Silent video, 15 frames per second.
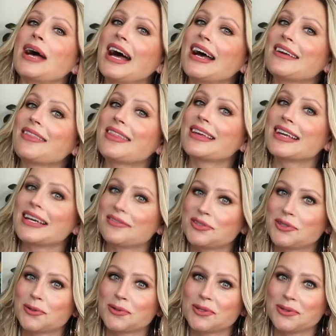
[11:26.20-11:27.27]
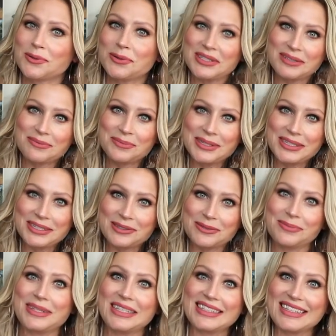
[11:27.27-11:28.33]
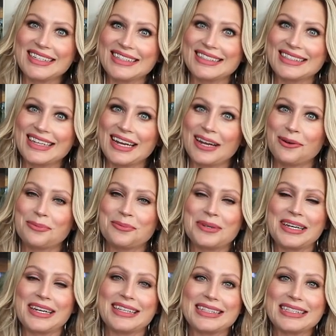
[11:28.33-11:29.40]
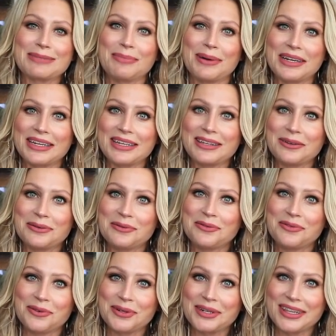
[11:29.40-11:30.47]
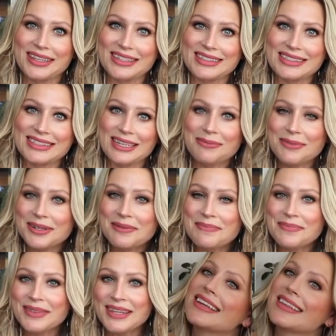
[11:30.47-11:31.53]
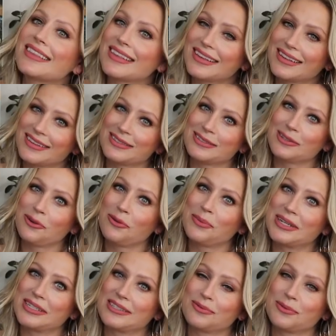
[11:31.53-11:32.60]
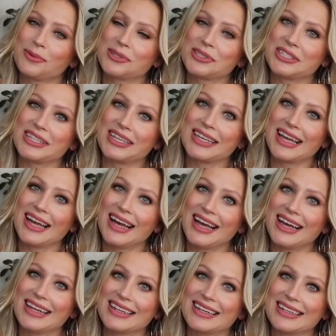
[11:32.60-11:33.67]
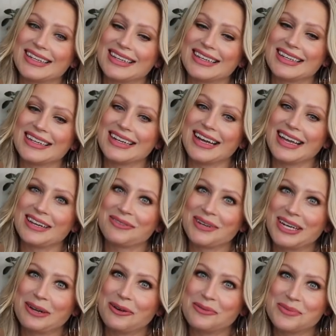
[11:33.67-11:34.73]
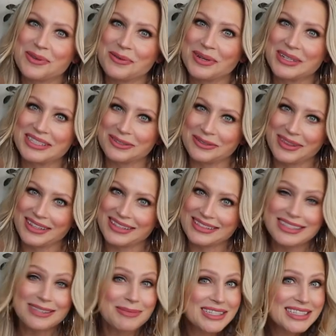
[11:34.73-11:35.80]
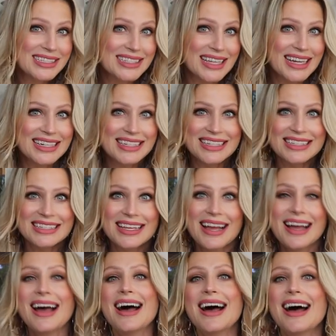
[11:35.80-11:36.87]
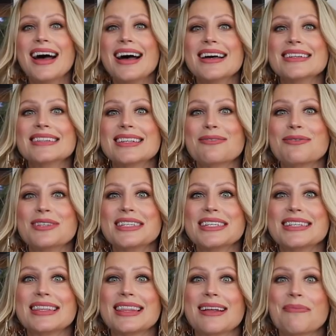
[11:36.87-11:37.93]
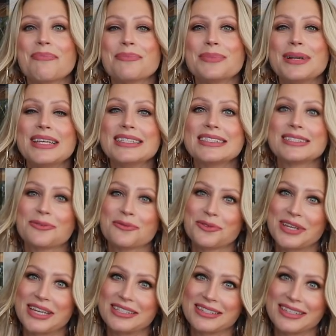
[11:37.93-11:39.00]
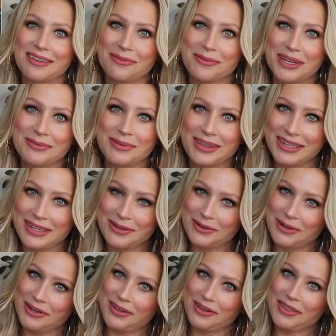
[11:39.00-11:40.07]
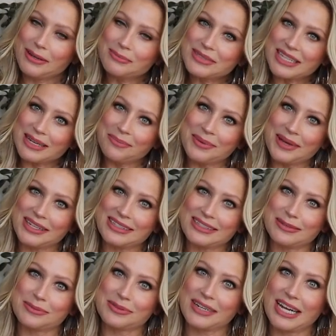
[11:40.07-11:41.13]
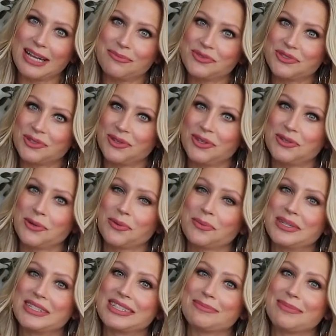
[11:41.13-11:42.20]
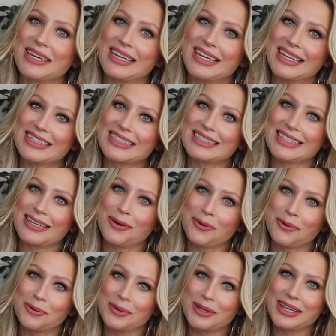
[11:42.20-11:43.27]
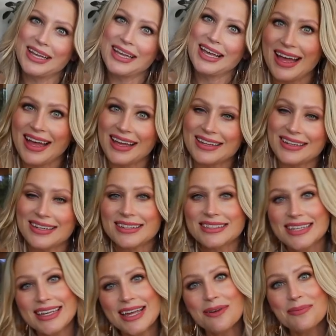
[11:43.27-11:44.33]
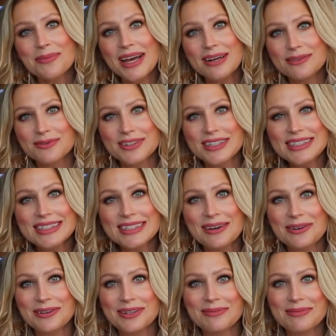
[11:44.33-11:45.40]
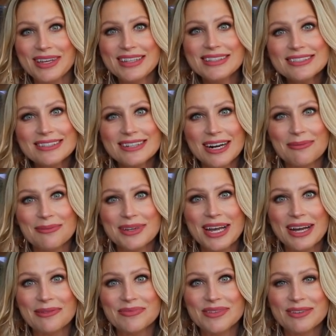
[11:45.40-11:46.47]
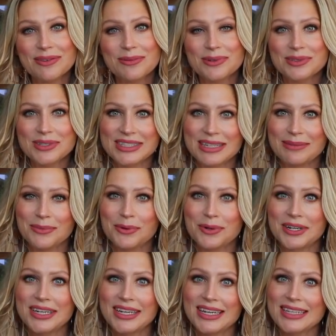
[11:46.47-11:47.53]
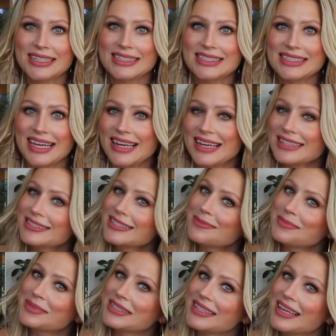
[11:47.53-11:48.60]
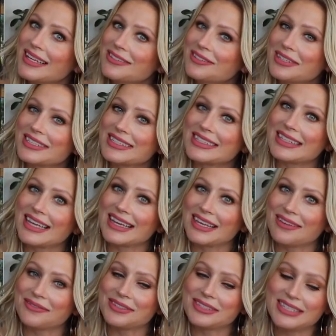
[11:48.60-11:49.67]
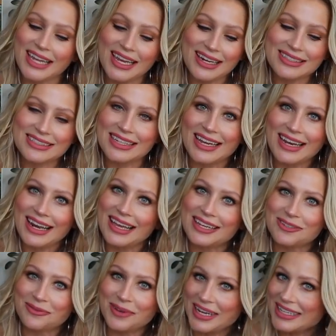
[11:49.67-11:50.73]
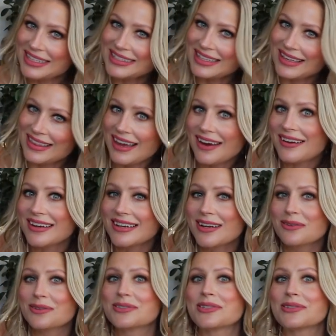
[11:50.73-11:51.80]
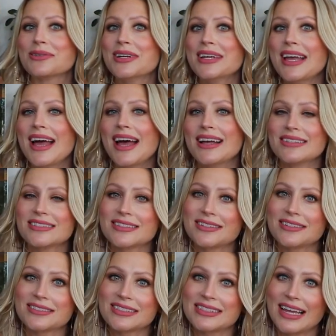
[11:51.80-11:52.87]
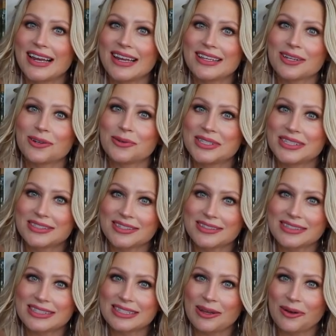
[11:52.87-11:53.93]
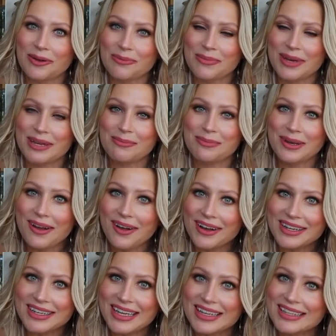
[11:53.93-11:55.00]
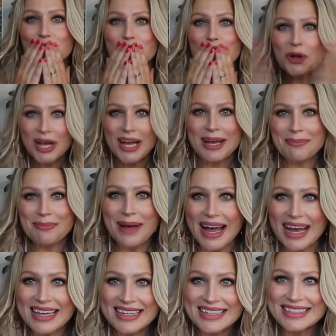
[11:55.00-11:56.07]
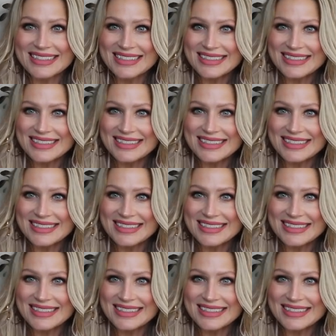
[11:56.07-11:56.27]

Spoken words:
I think I've shown you some pretty good pieces that I hope would inspire you for this summer. Thank you so much for watching, and I really hope you enjoyed this as much as I did, and if you did, then please don't forget to give my video a thumbs up and subscribe so you don't miss my next haul. And check out my outfits on my Instagram account if you want to see more styling tips and tricks. I give daily style advice there, and I also answer styling questions on my blog. Bye!